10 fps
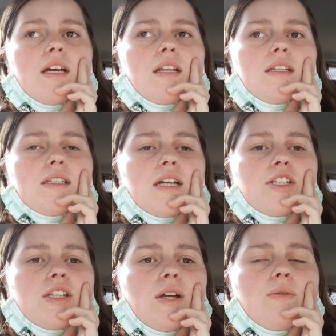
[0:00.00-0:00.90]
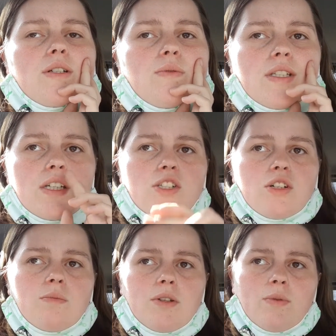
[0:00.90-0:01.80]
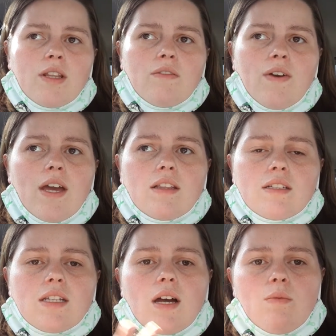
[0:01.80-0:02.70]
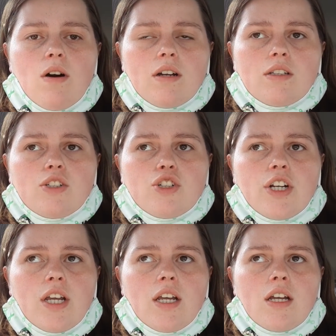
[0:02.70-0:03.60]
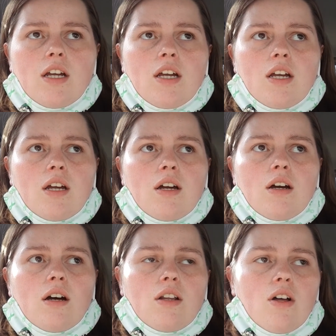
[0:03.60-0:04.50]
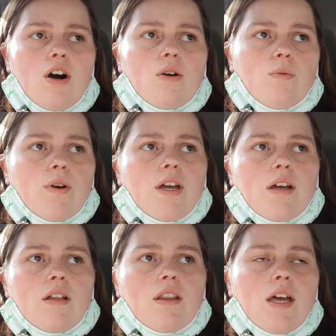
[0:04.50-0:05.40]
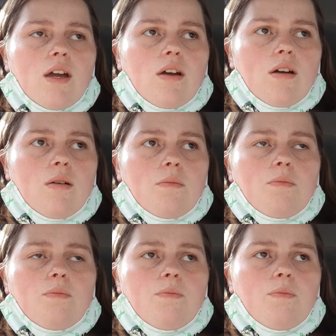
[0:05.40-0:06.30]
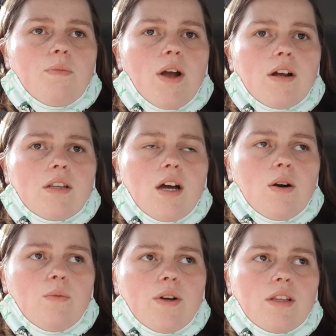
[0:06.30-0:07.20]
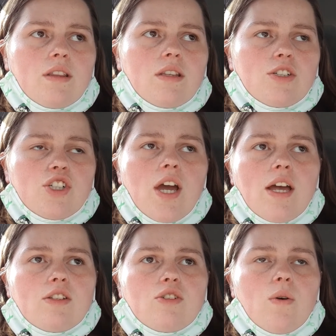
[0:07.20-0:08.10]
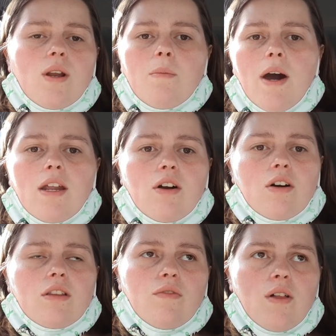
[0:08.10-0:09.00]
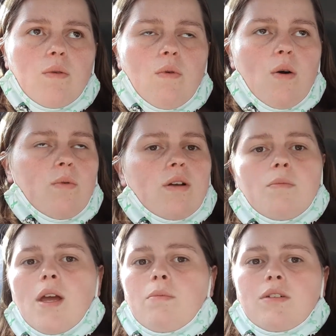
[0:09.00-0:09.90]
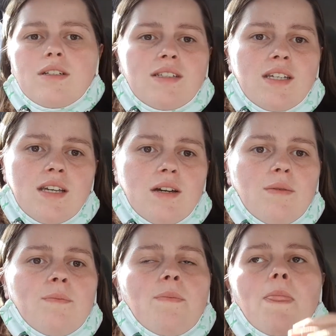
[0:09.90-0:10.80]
the sketchy thing was he stood between the van, the sidewalk, and the tree, along with, like, parallel with the shed, so anybody on the flood wall wouldn't be able to see him.